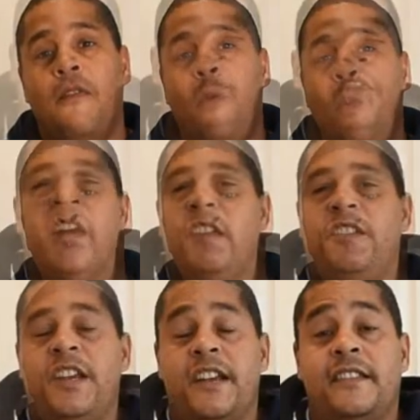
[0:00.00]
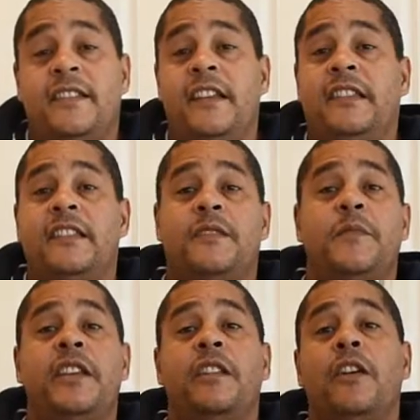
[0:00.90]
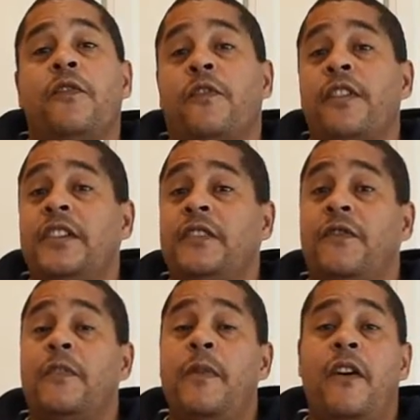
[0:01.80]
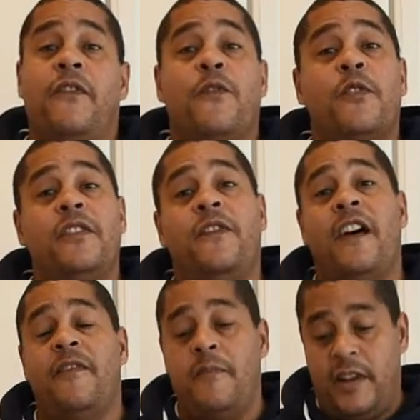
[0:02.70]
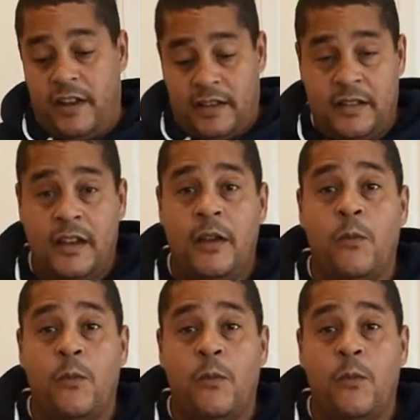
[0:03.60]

We've got a chance to let this meatloaf rest for about 45 minutes.